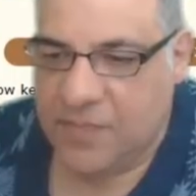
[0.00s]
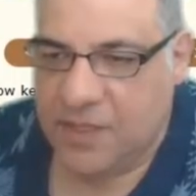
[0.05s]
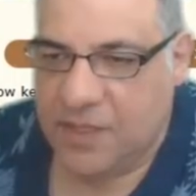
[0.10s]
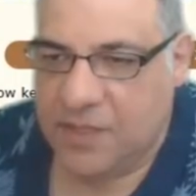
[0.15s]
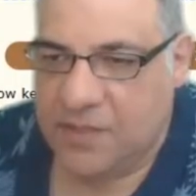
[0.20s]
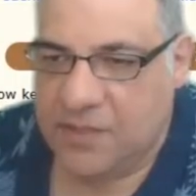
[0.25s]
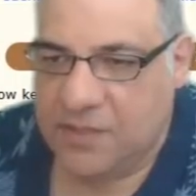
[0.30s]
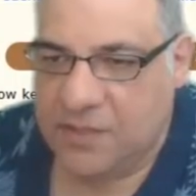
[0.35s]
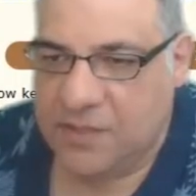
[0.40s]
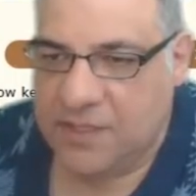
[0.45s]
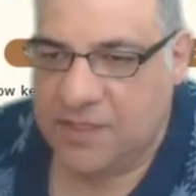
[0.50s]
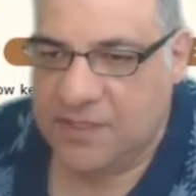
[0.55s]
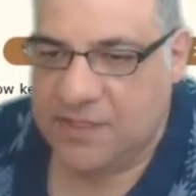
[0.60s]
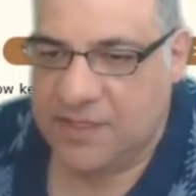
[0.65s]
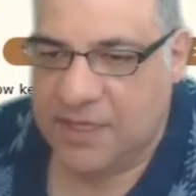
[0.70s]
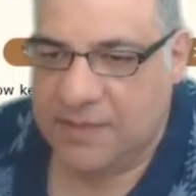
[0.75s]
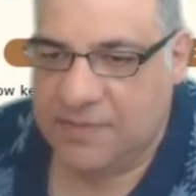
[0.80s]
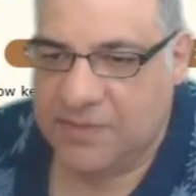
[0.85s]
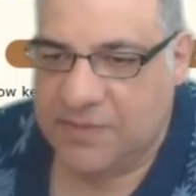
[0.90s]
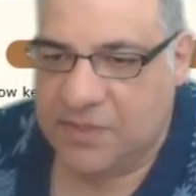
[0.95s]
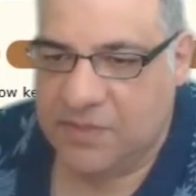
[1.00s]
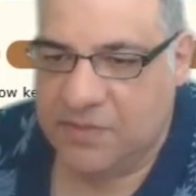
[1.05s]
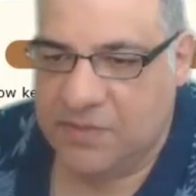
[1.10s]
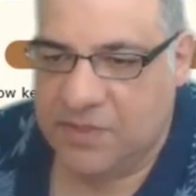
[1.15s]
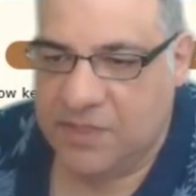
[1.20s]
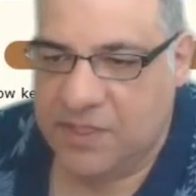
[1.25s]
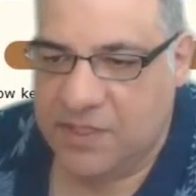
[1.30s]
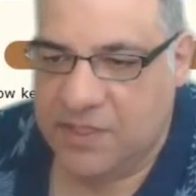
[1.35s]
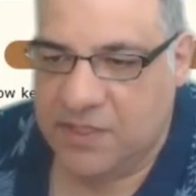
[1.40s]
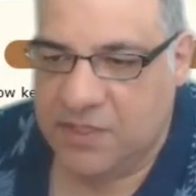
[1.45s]
So that's
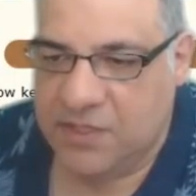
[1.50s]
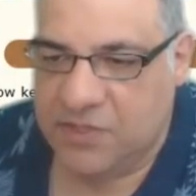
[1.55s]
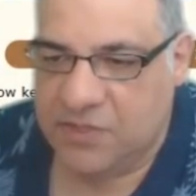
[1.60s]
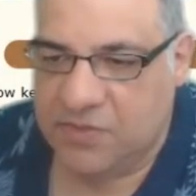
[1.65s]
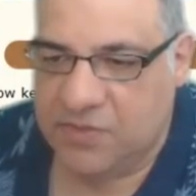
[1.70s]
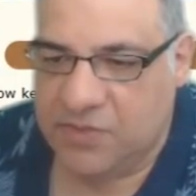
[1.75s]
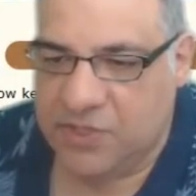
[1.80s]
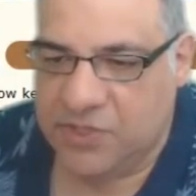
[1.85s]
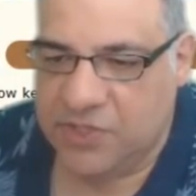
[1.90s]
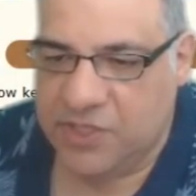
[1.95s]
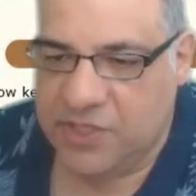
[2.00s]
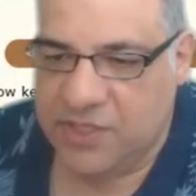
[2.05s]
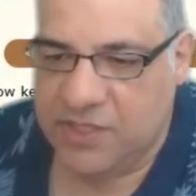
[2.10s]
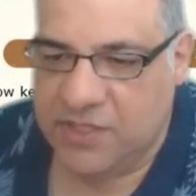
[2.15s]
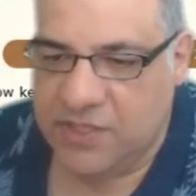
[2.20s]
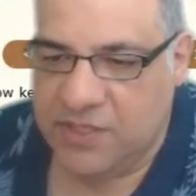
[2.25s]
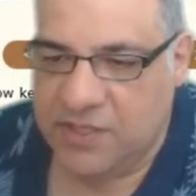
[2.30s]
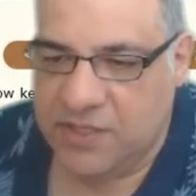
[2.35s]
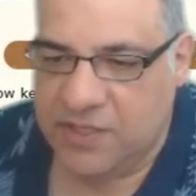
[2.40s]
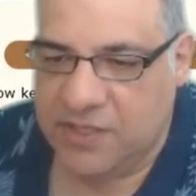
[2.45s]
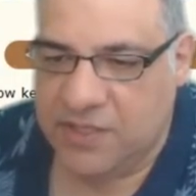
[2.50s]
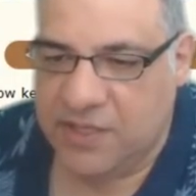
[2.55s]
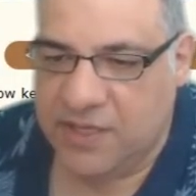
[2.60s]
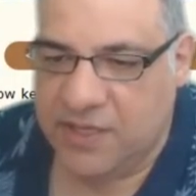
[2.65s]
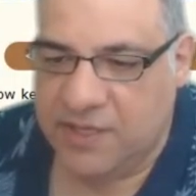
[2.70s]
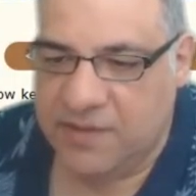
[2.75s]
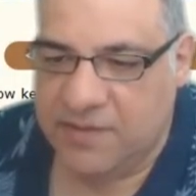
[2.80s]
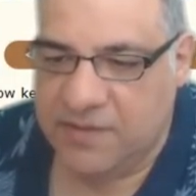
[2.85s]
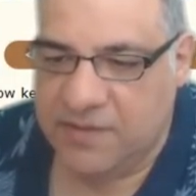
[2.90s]
absolutely crushing there.